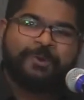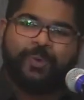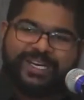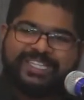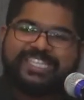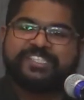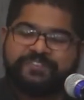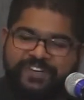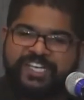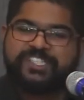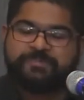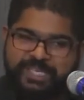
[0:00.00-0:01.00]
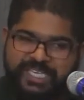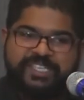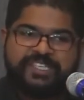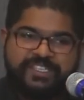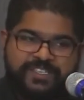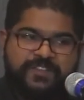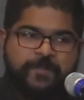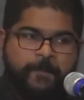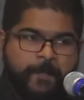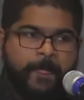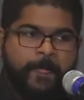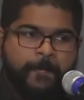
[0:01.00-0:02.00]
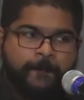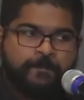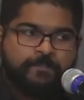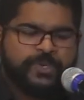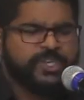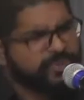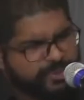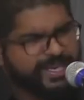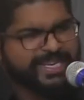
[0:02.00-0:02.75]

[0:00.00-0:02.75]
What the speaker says: what this verse means? Do you really